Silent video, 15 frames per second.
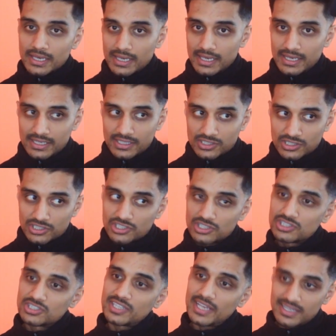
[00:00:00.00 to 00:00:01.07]
is
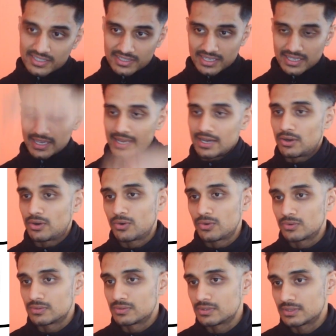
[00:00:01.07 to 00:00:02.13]
just testing out
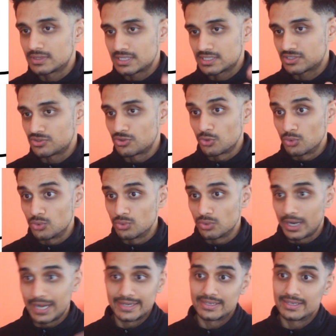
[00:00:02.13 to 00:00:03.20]
this new
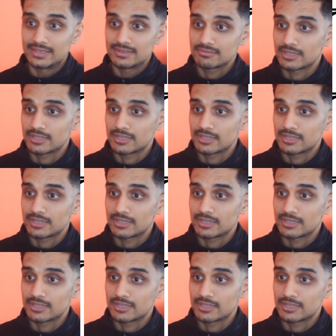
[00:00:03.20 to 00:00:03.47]
idea